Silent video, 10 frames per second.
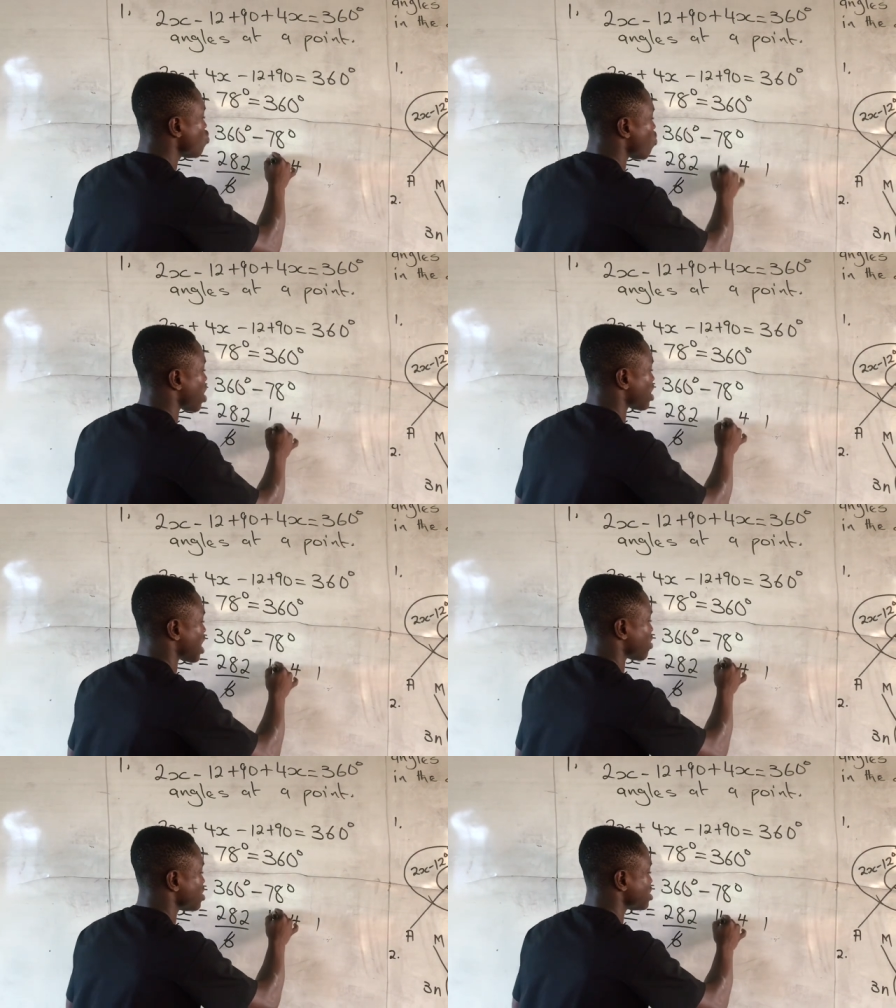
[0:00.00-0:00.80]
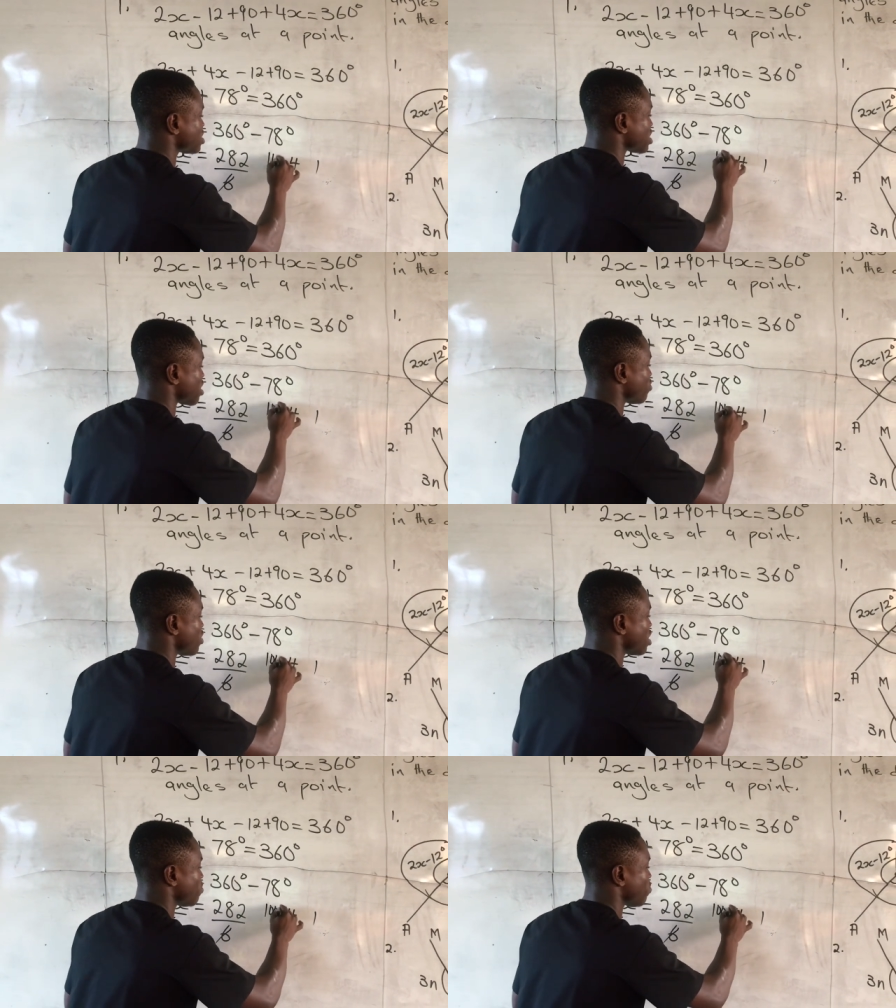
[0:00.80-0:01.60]
1. Now this is
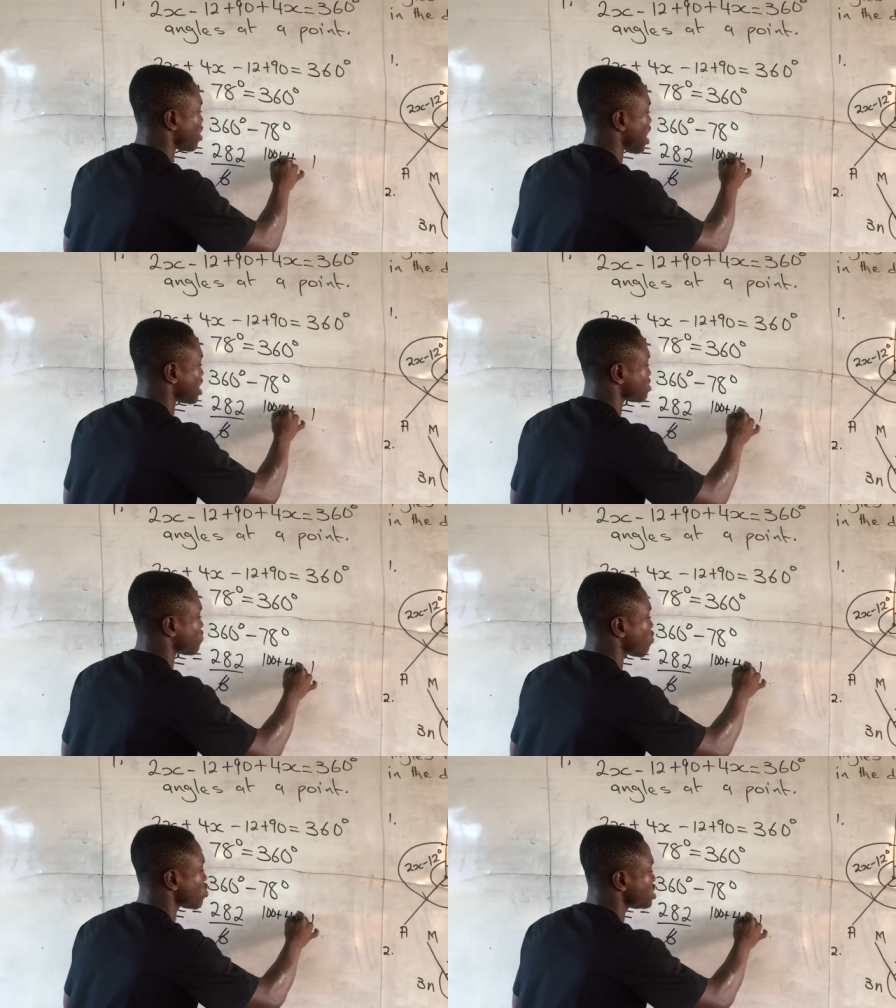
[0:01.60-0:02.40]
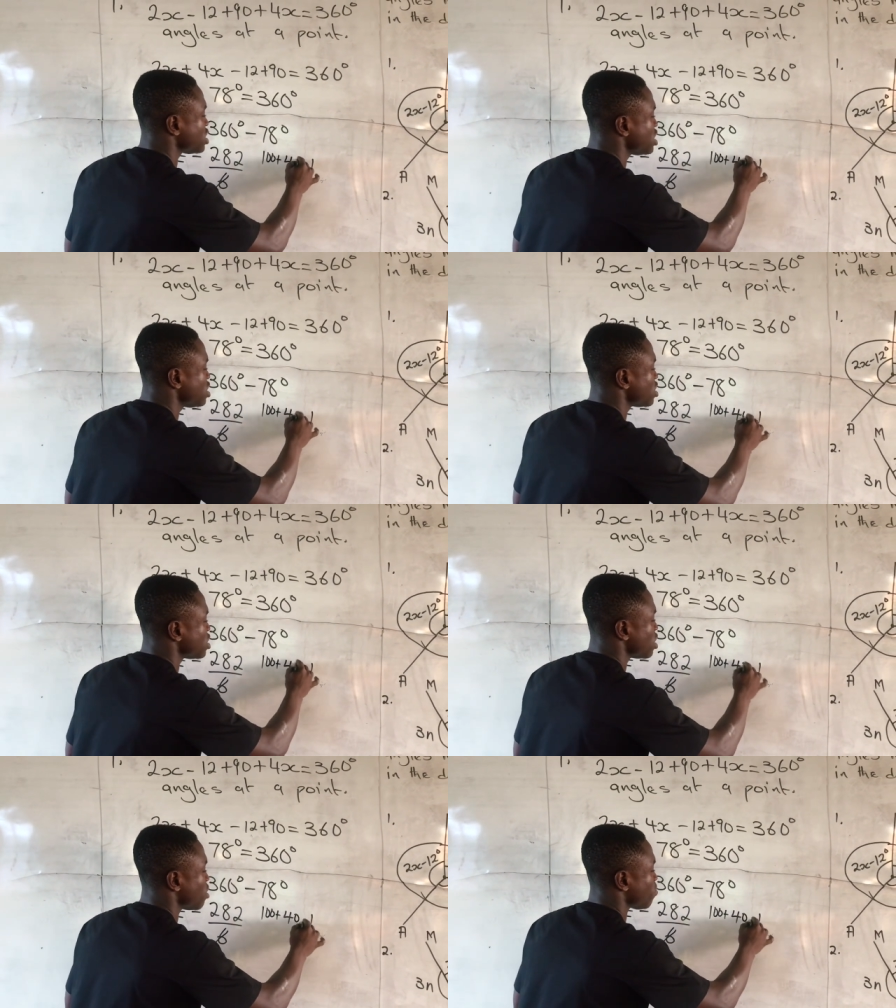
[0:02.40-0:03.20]
100 plus 40
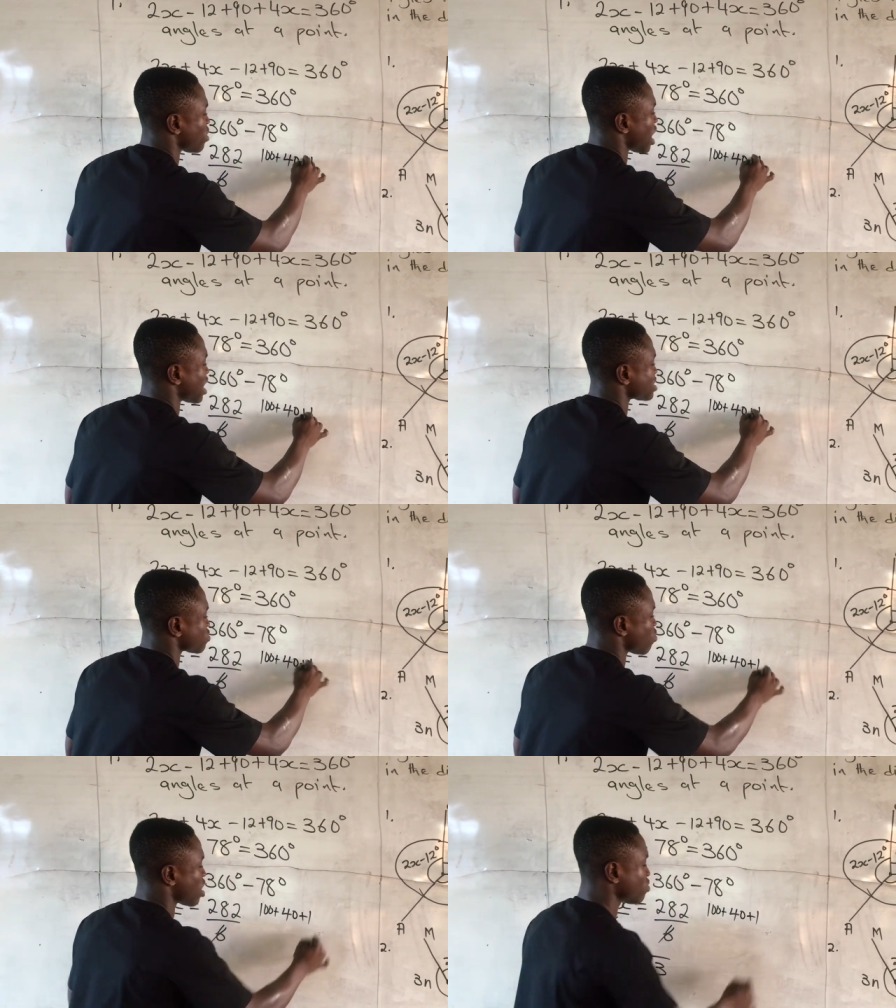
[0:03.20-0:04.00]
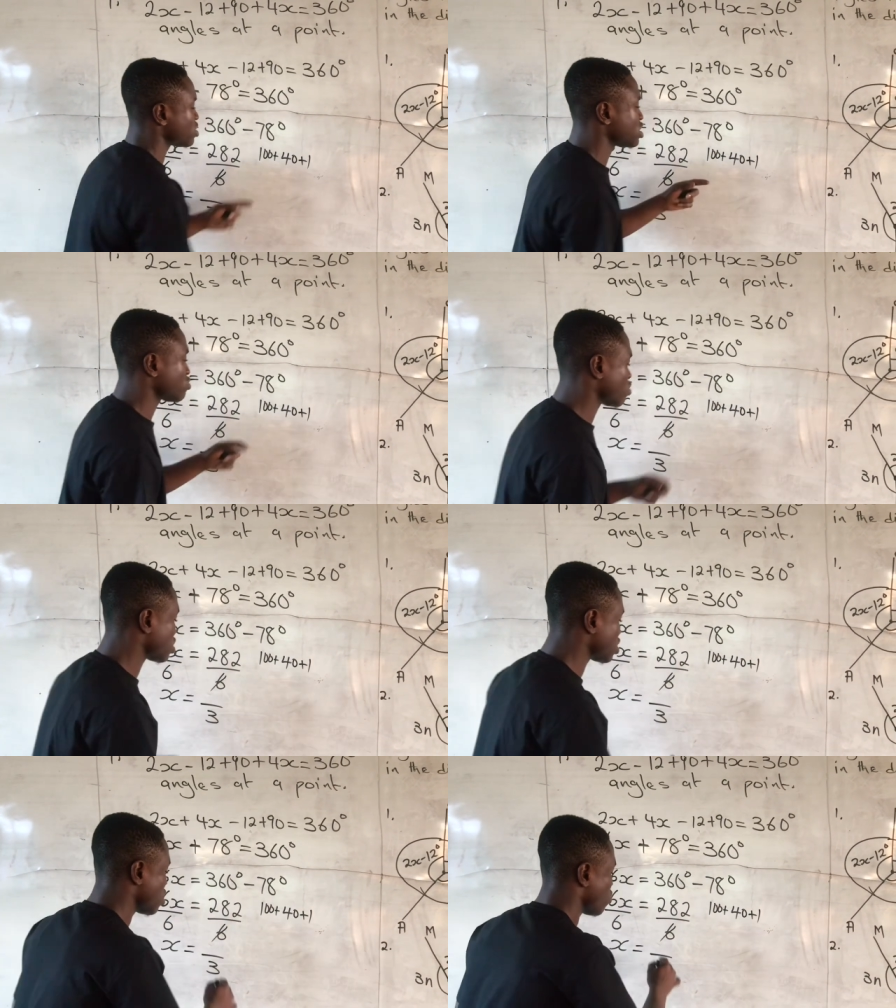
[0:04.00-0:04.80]
plus 1, which is what?
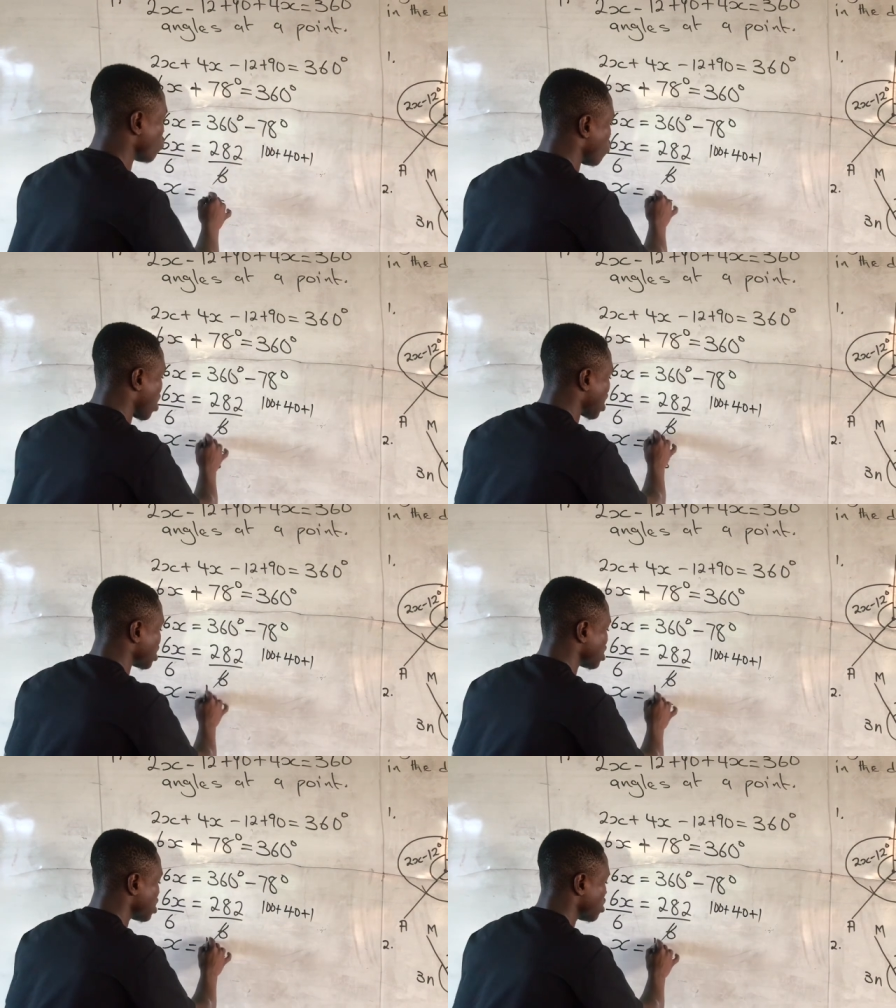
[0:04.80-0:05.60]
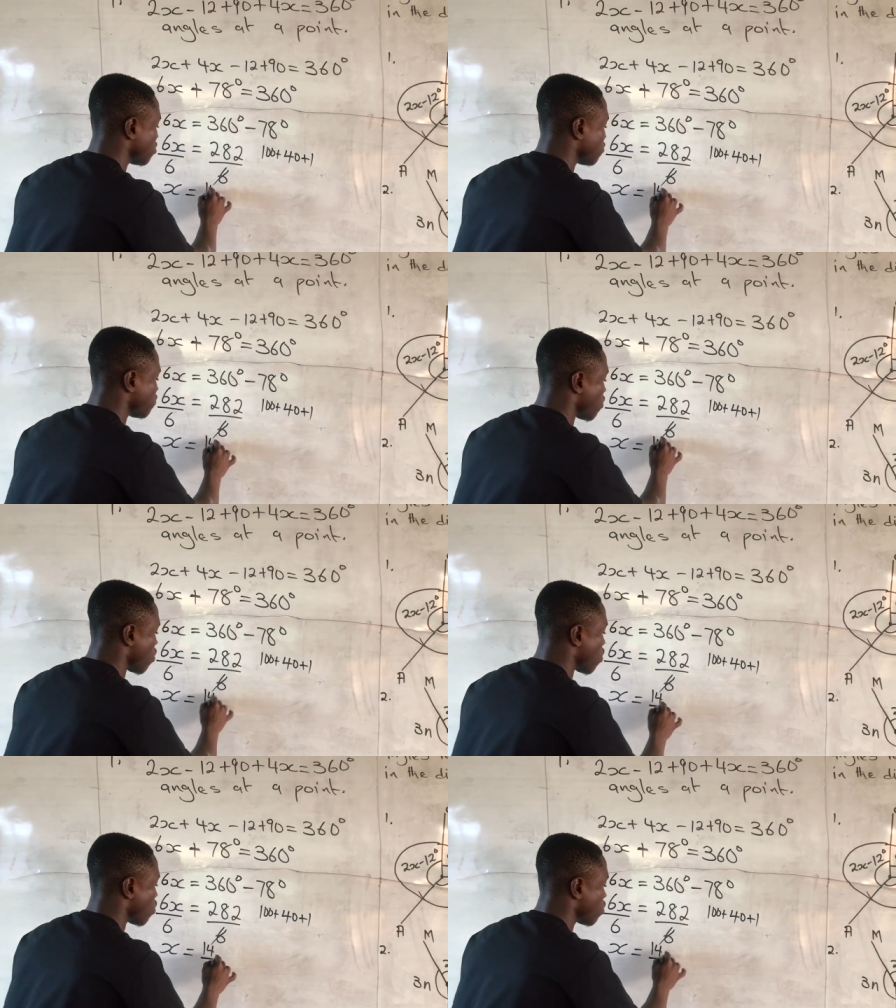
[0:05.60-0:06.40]
1,
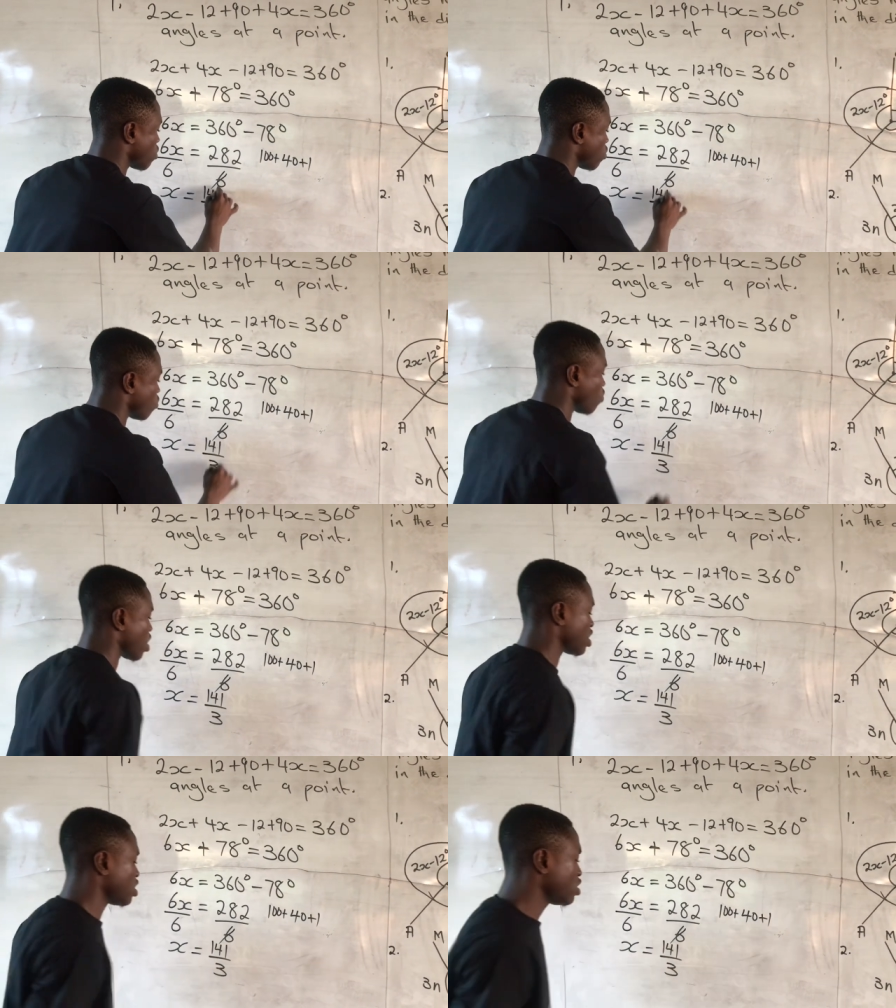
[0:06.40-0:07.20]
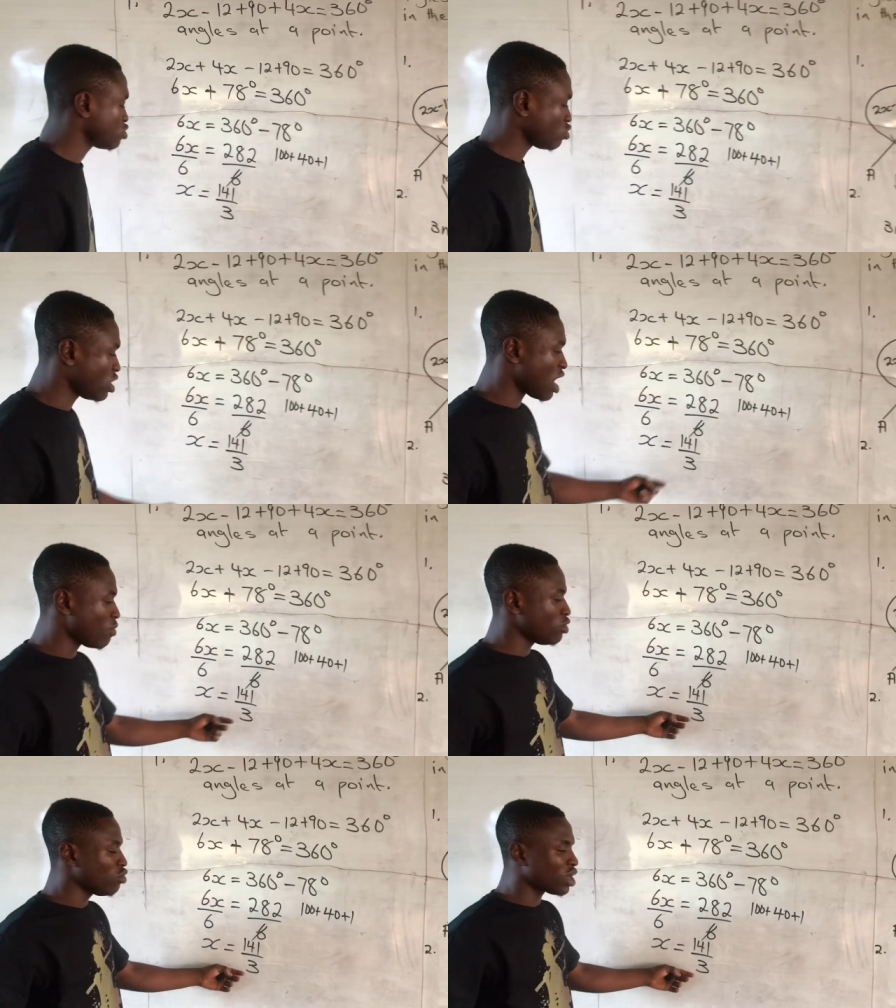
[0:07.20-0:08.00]
4, 1. So
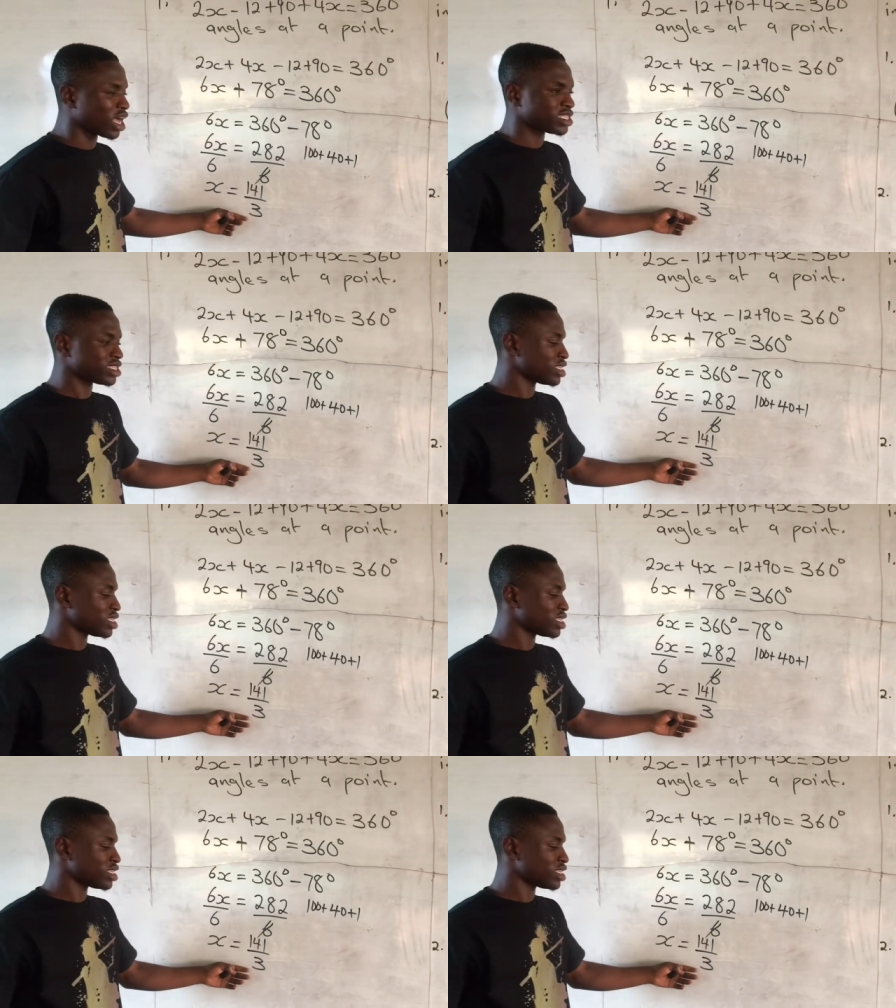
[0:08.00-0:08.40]
now we look at